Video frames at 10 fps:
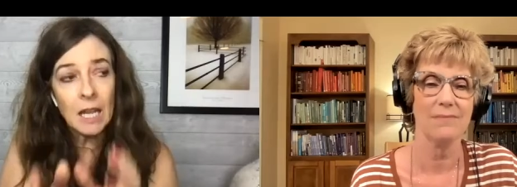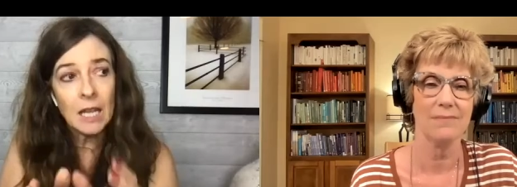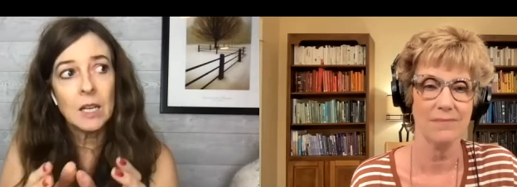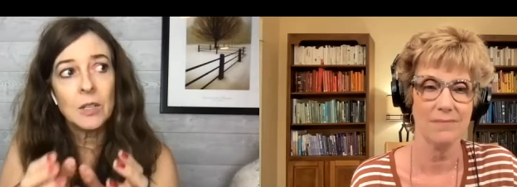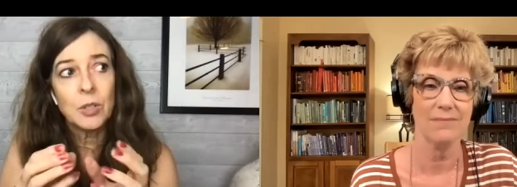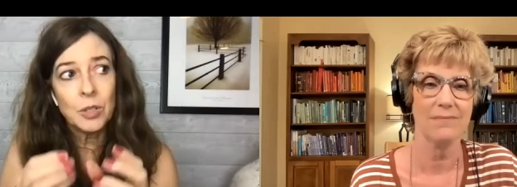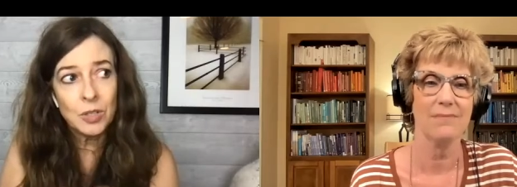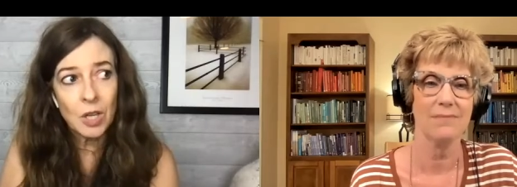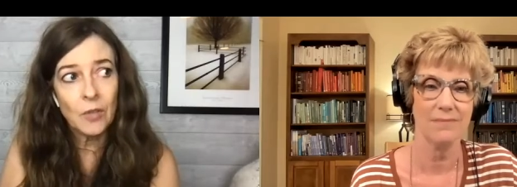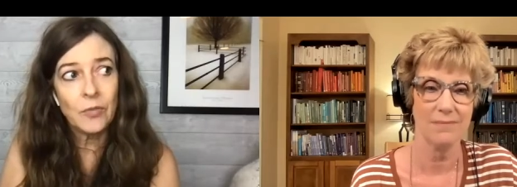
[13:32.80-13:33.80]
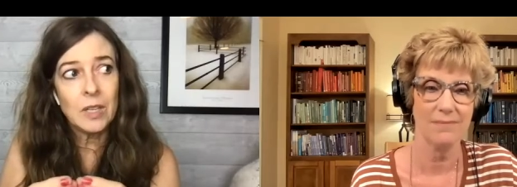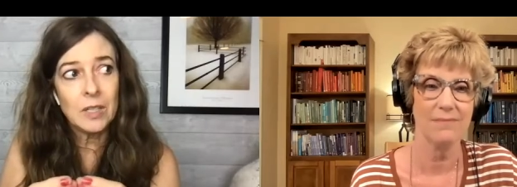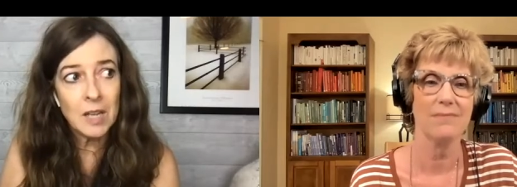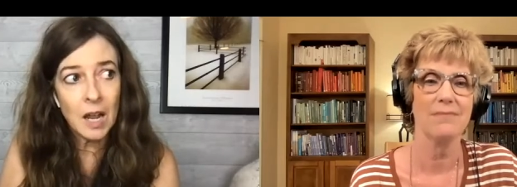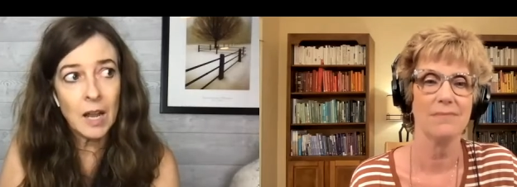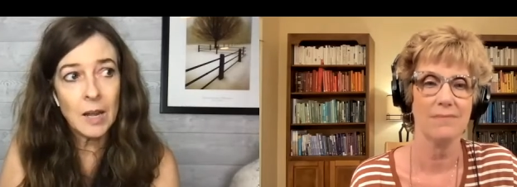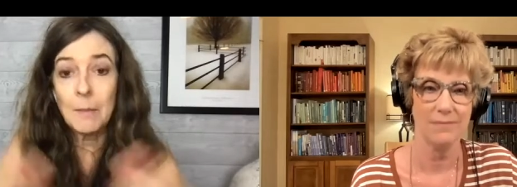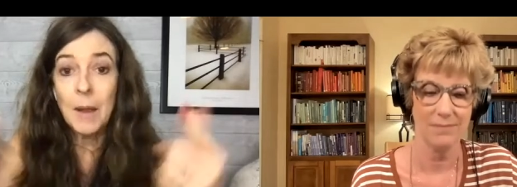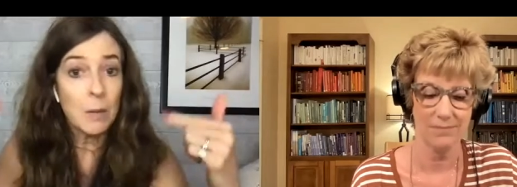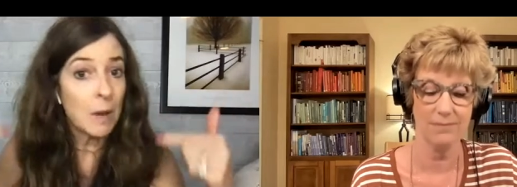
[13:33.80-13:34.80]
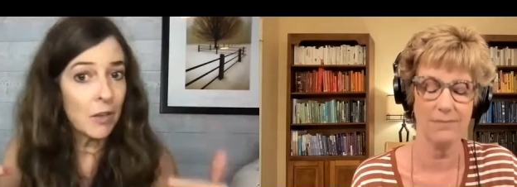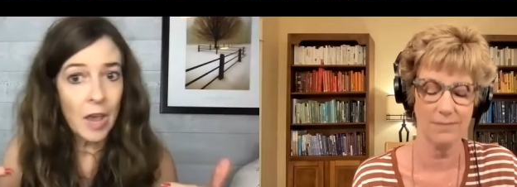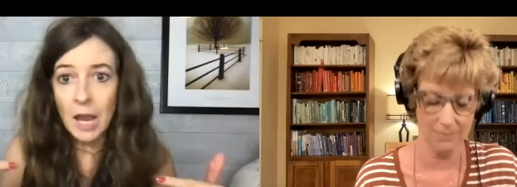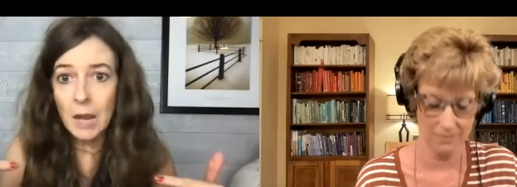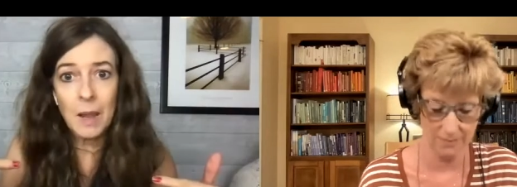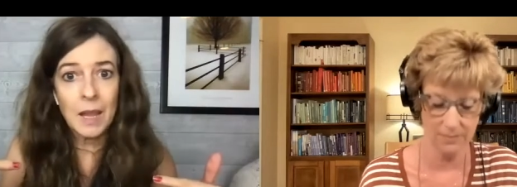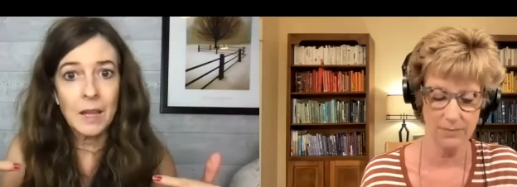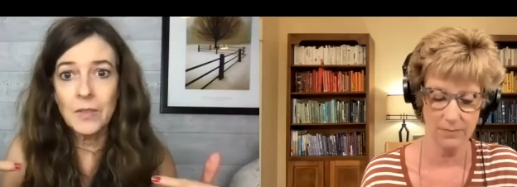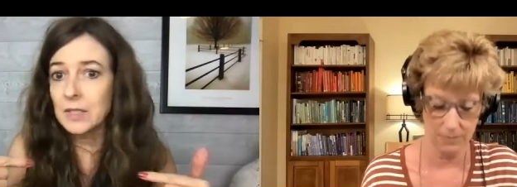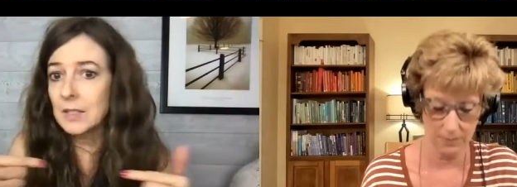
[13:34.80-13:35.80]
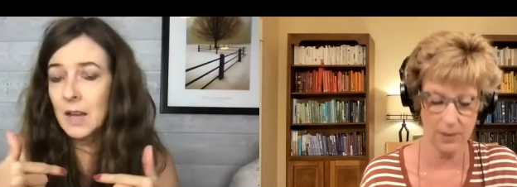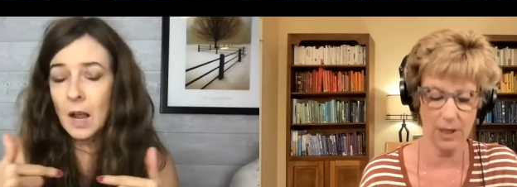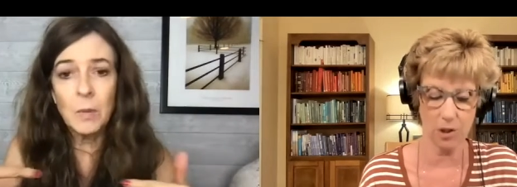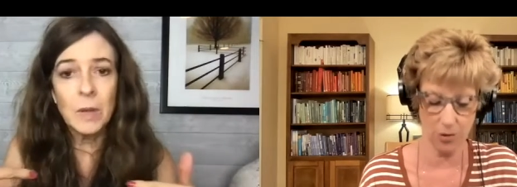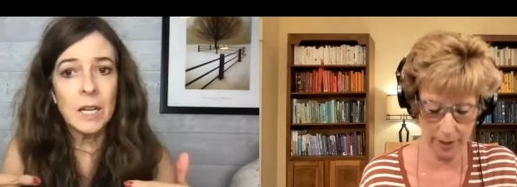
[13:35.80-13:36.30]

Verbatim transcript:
Speaker 1: again true self is not my mm-hmm. way or mm-hmm. the highway that's, that's not correct.